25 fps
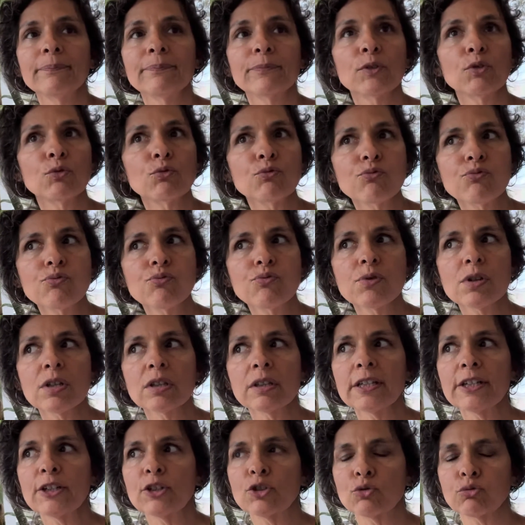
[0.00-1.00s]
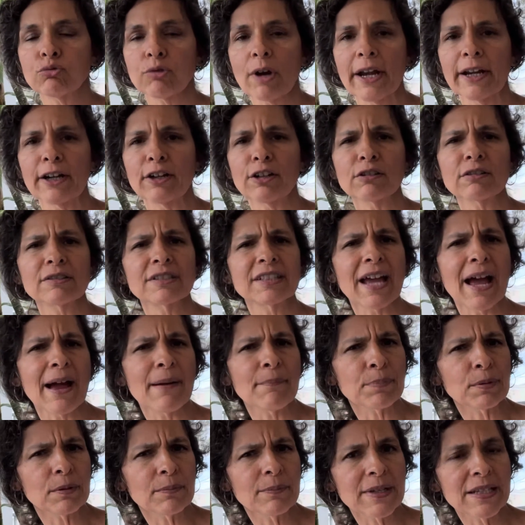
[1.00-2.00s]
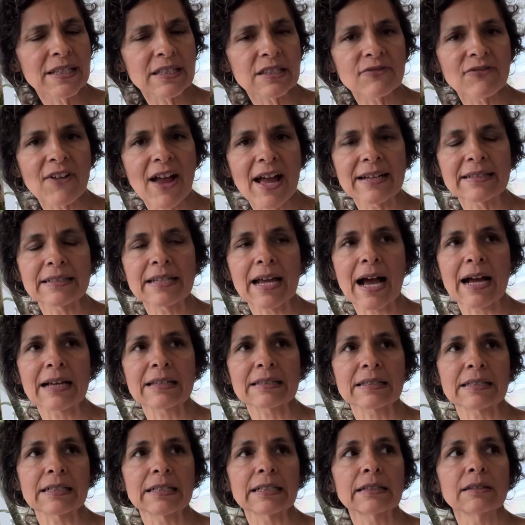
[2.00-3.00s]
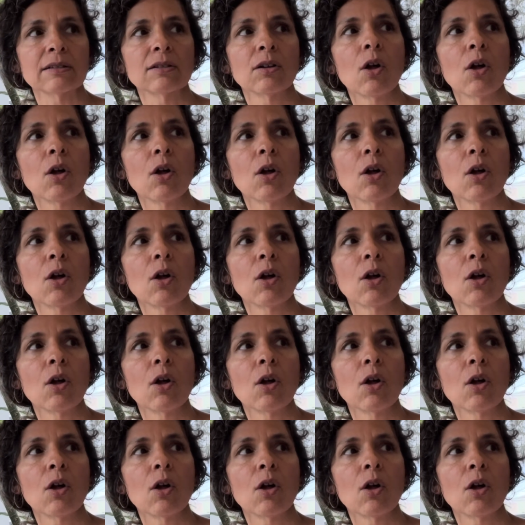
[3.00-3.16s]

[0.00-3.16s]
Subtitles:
really great. Her temperament's fantastic.